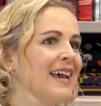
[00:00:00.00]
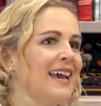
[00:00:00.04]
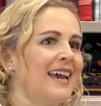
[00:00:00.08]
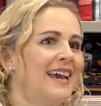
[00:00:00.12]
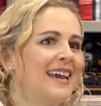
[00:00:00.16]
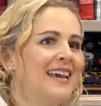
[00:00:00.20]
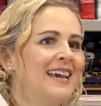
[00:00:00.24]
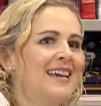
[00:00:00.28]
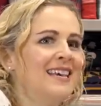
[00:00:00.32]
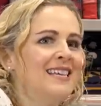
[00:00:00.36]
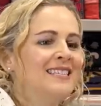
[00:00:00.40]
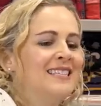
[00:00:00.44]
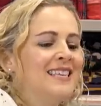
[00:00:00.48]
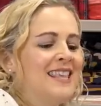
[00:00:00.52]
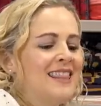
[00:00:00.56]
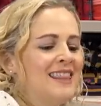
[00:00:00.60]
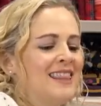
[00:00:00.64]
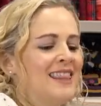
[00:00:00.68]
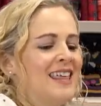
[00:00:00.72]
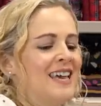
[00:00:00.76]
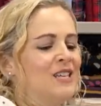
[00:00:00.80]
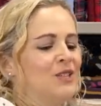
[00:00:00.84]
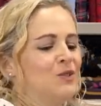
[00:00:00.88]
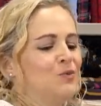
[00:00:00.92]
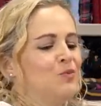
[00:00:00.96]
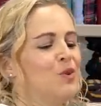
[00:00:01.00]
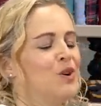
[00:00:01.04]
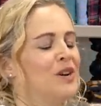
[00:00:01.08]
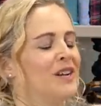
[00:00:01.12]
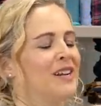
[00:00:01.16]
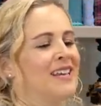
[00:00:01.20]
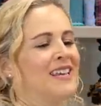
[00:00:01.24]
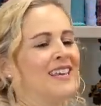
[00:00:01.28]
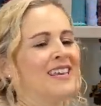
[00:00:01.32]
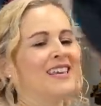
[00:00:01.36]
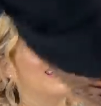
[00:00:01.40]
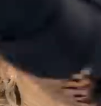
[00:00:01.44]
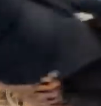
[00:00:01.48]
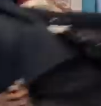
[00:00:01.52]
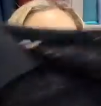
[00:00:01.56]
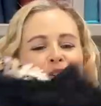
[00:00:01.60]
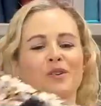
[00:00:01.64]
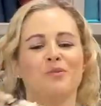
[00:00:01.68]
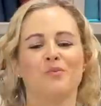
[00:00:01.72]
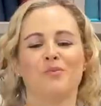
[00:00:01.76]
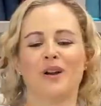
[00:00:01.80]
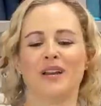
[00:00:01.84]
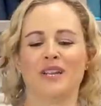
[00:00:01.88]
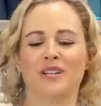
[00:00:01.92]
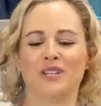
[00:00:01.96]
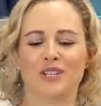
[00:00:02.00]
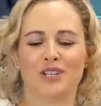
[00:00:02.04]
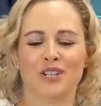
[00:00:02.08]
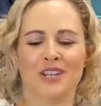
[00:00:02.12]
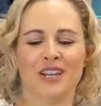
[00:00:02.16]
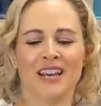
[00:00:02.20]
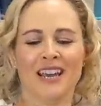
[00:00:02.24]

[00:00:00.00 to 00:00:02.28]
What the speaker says: is this one here, which